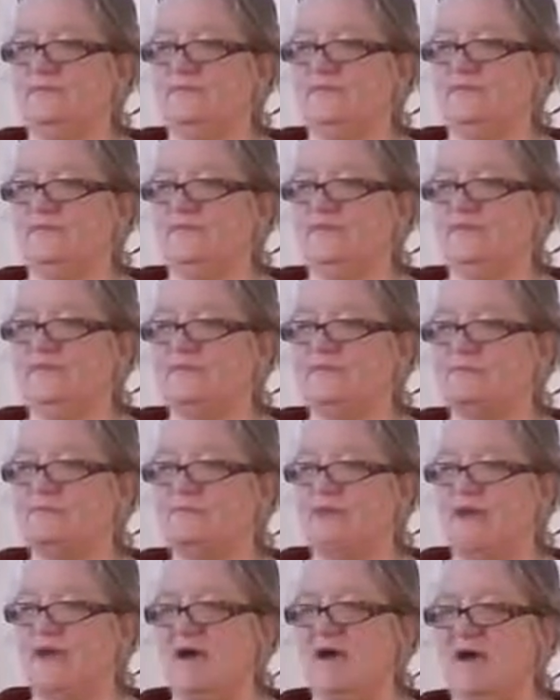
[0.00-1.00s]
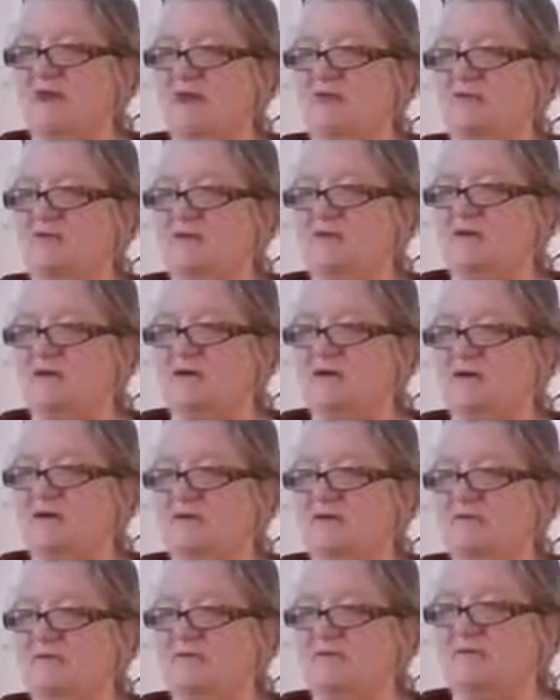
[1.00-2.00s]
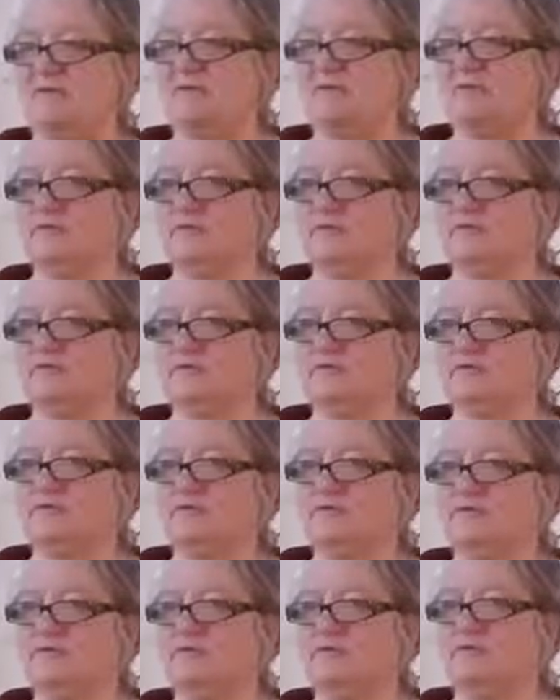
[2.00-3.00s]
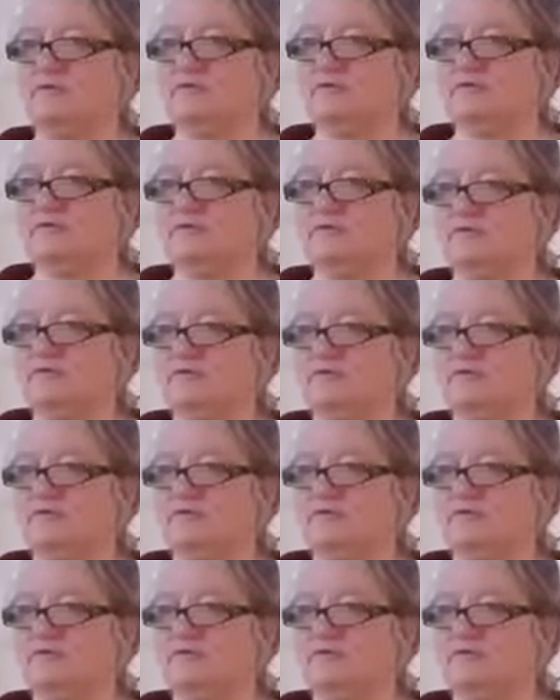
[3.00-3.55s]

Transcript: There's a power there, this root.